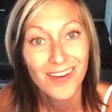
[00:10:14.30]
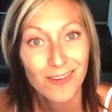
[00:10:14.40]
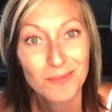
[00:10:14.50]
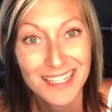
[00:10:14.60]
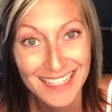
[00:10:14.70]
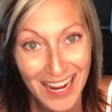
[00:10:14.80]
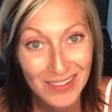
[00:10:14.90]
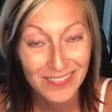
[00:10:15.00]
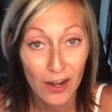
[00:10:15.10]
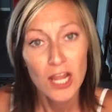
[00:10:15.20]
from the state
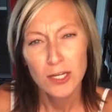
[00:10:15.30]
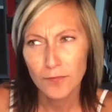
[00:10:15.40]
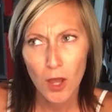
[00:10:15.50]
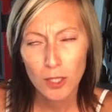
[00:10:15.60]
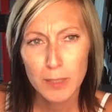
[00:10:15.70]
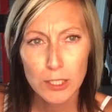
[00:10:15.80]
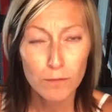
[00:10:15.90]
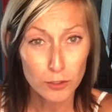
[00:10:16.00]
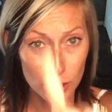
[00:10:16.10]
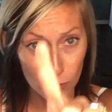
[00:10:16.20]
fair. Not the jalapeno
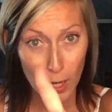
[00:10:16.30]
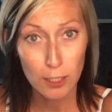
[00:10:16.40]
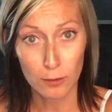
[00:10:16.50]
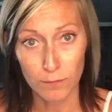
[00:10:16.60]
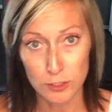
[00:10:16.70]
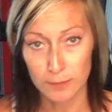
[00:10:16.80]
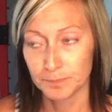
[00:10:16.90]
version, the regular version.